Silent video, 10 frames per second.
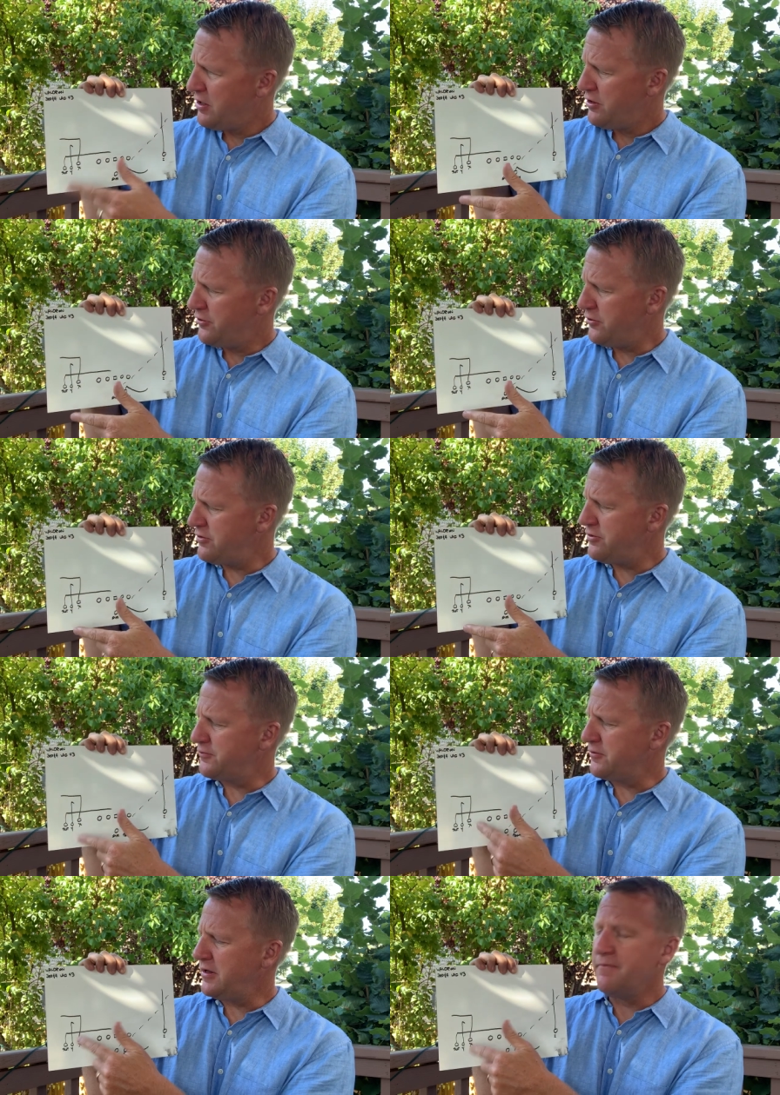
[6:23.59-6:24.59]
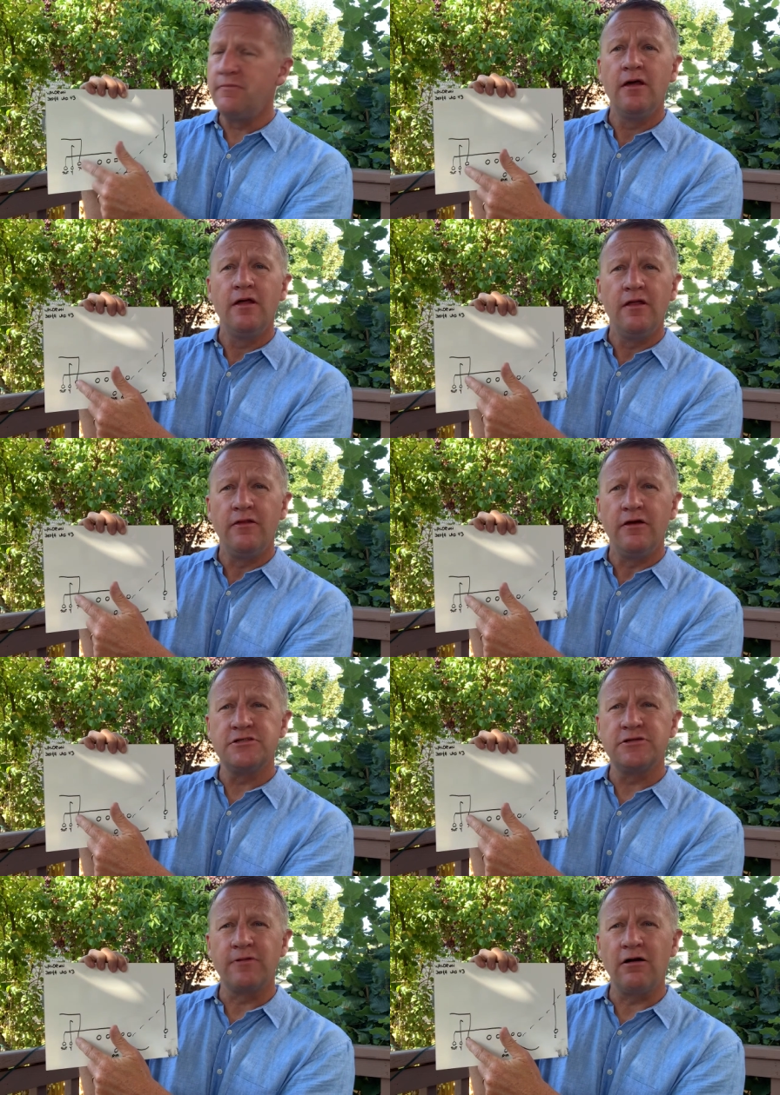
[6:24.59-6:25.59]
Third and three, here's
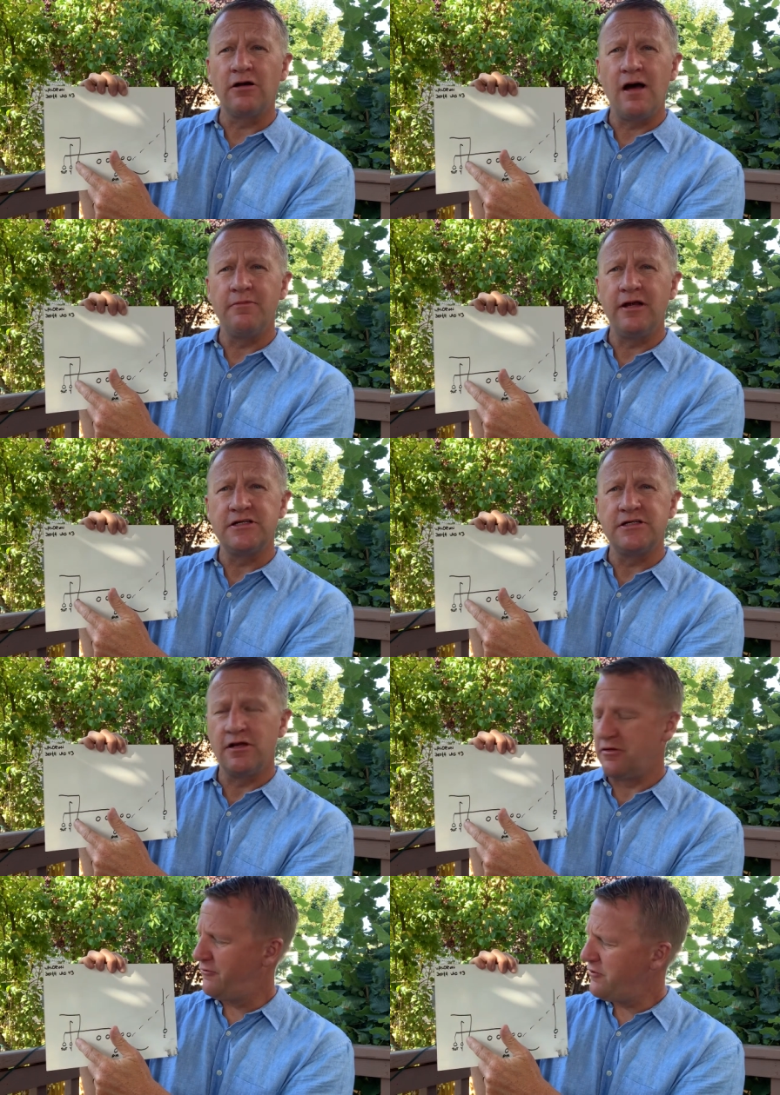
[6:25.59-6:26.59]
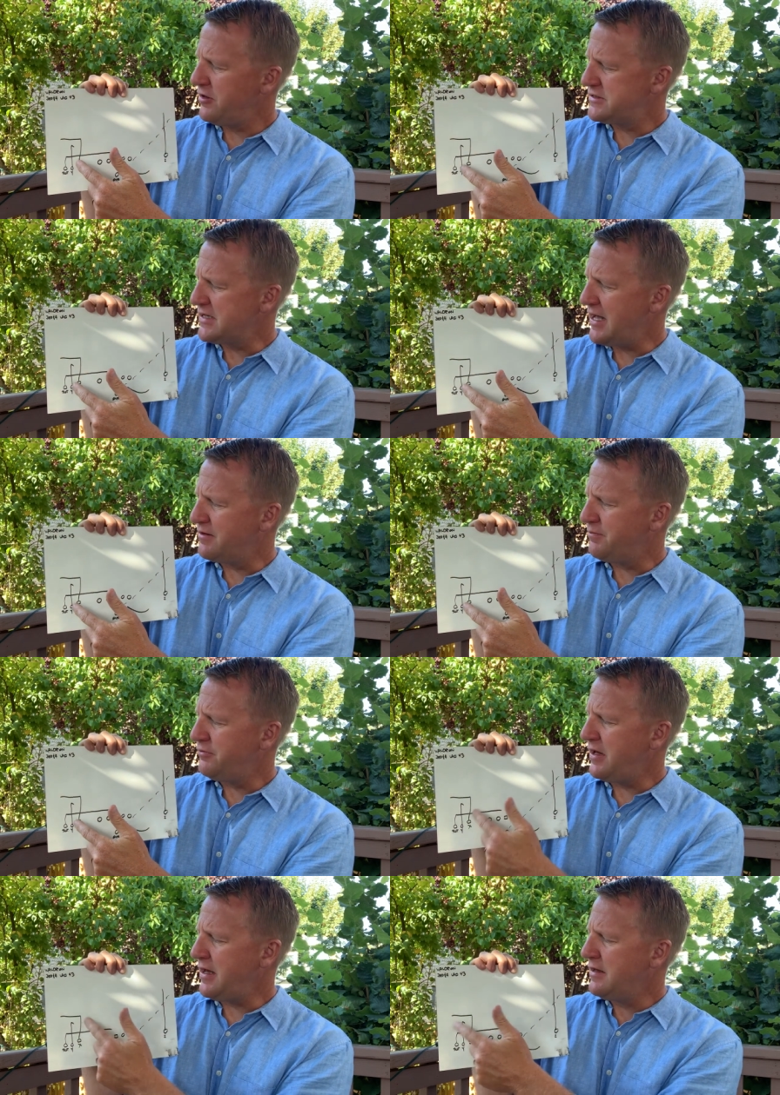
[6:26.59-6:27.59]
the route combination on the front side of the
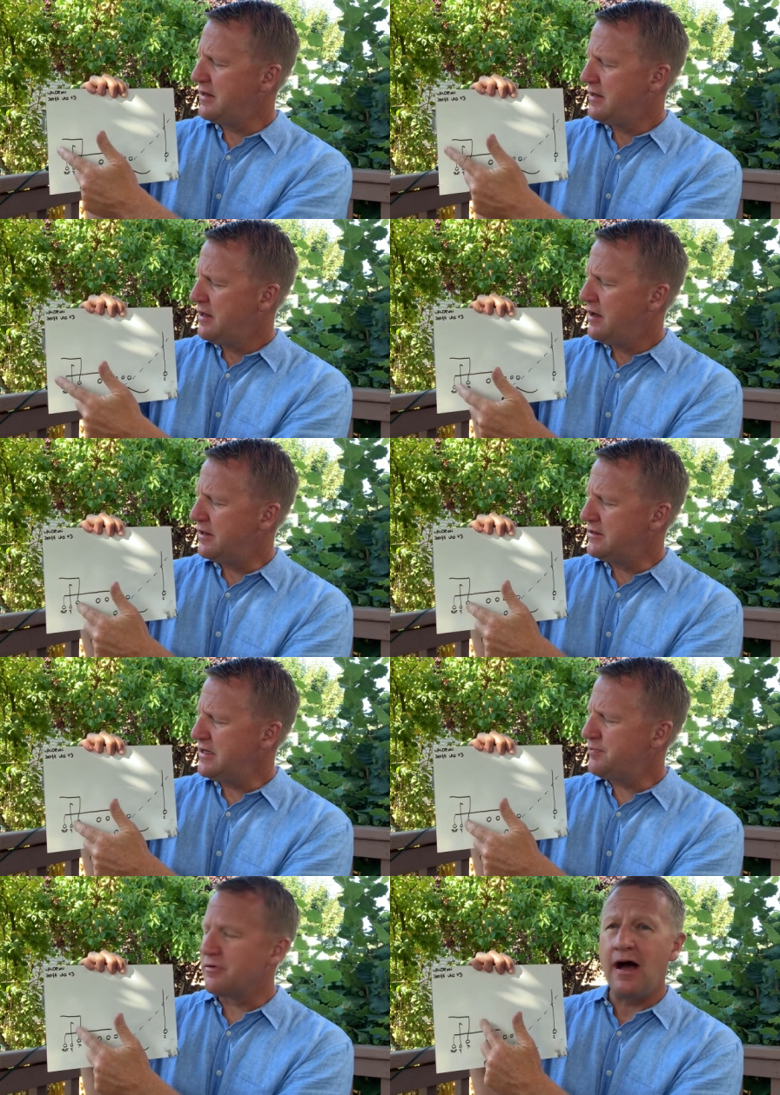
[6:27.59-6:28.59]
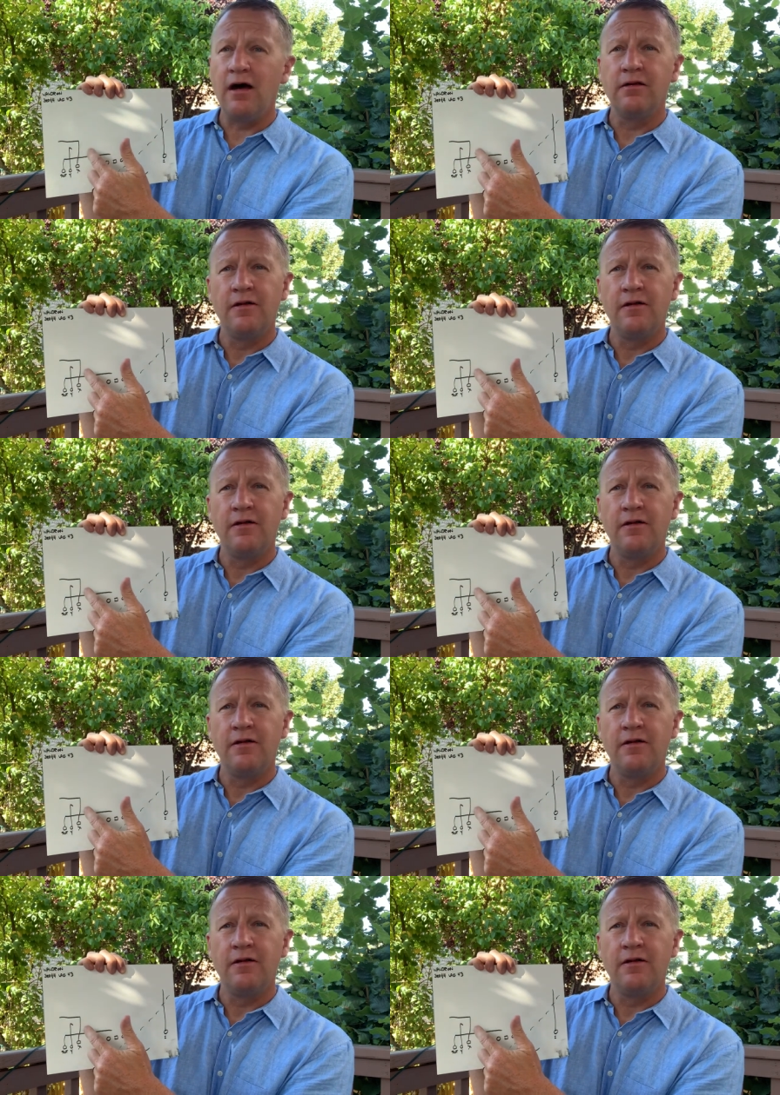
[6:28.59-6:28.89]
play, a deeper out,